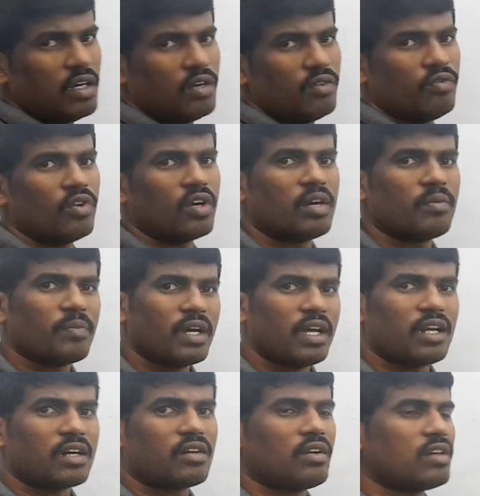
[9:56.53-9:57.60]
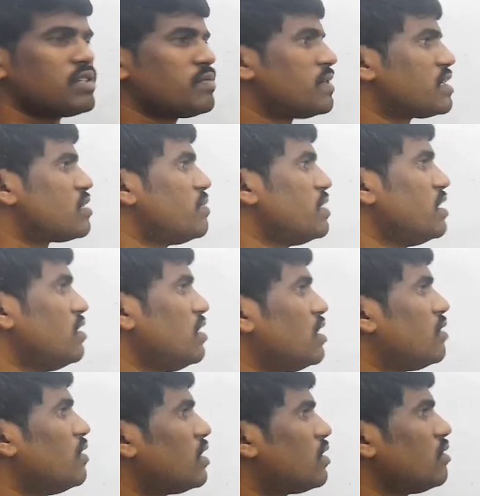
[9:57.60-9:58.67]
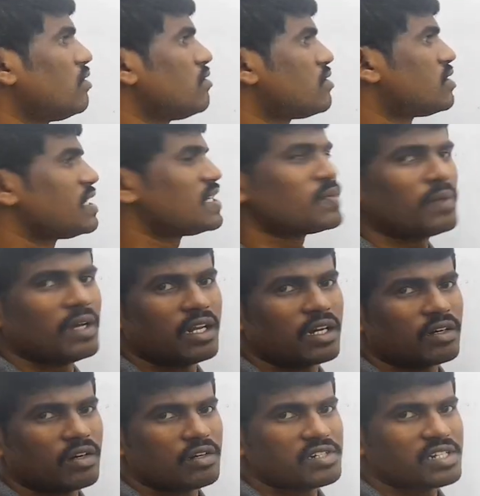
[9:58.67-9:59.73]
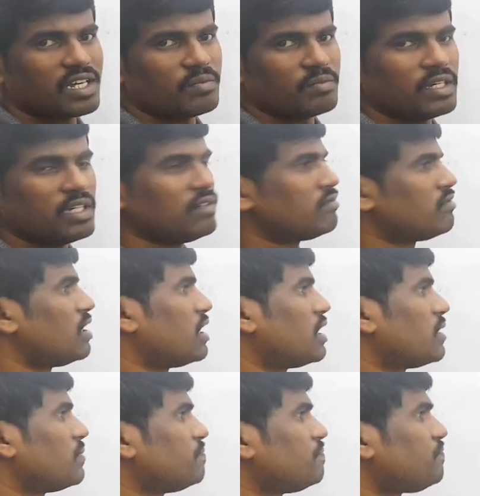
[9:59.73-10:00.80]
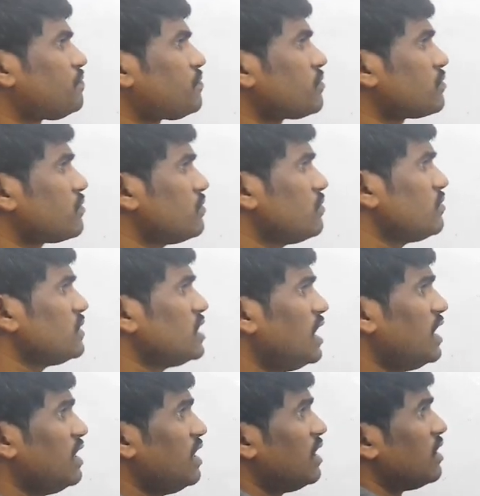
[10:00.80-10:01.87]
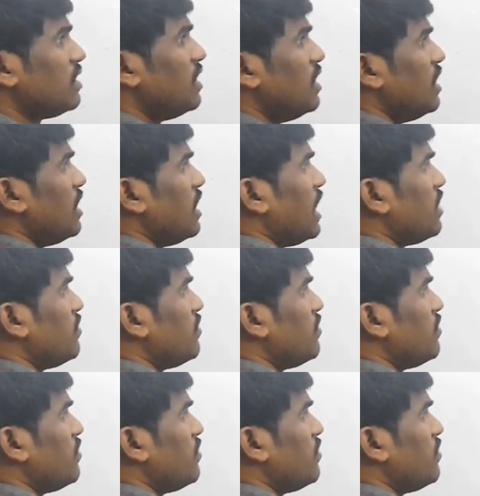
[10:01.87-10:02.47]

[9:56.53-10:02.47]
4n pi electrons must be equal to 6 pi electrons can be taken. And then n